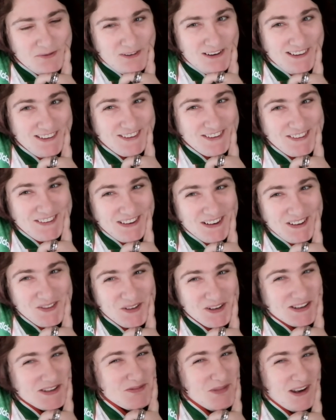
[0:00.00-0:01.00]
which
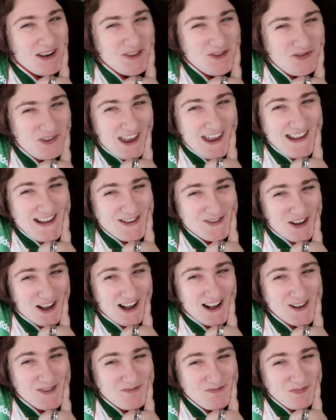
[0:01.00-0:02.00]
sometimes works in my
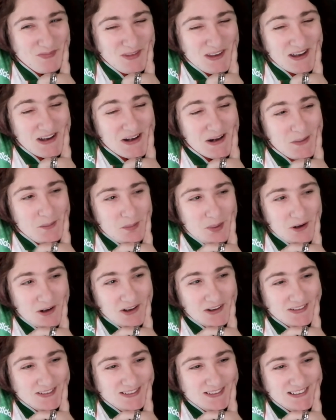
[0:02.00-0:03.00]
favour.
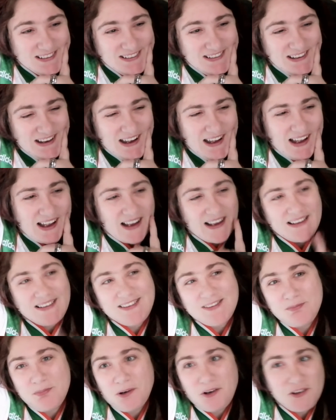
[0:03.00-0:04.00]
But yeah, I
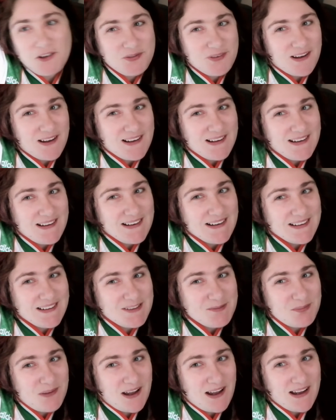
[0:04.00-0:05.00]
suppose that it
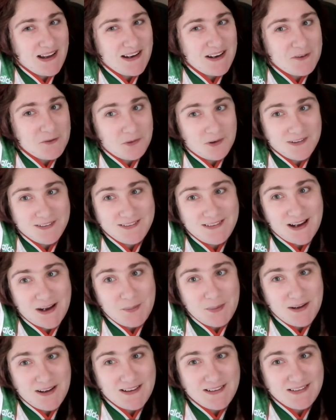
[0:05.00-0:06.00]
is my worst
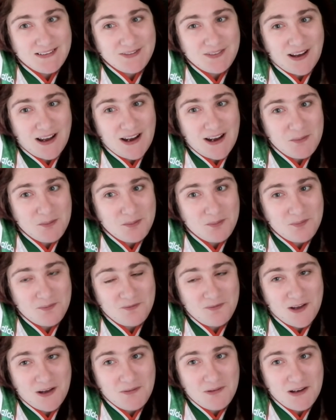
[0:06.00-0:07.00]
habit that I'm
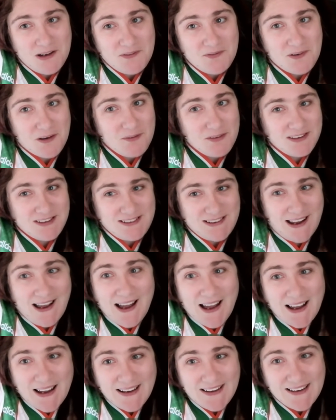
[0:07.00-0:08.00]
very, very
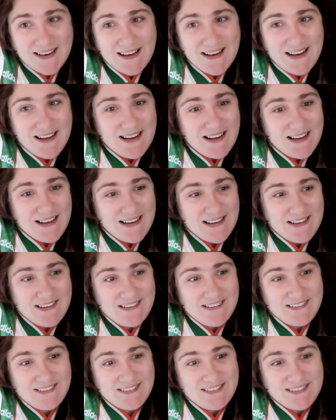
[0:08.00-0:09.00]
shy
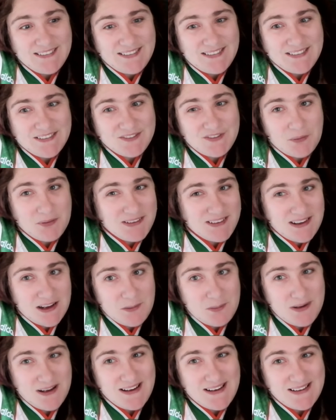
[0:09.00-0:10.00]
and very
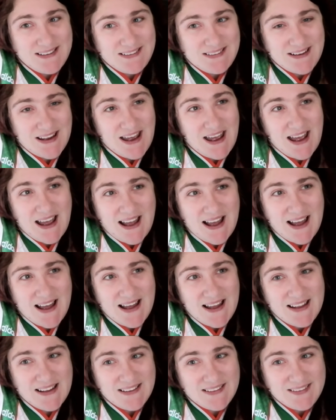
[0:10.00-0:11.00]
timid.
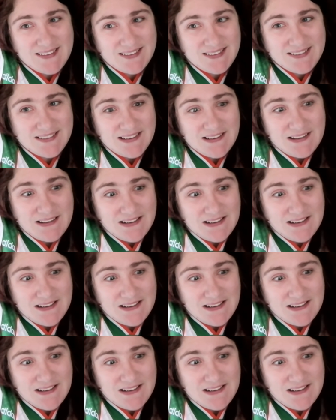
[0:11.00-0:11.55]
And